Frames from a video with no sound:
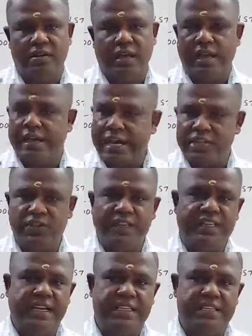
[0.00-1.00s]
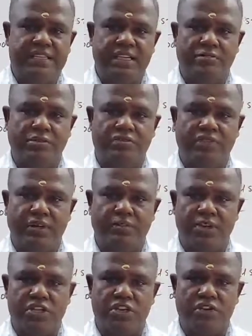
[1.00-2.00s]
and actually that is the sum of the
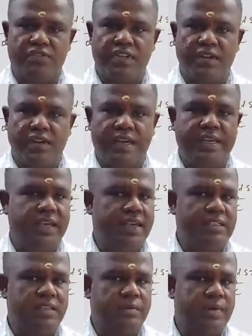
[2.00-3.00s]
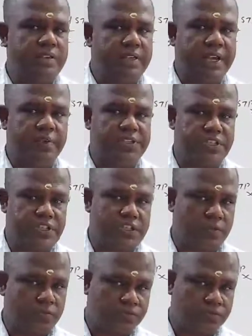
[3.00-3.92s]
pressure of the dry gas plus aqueous tension.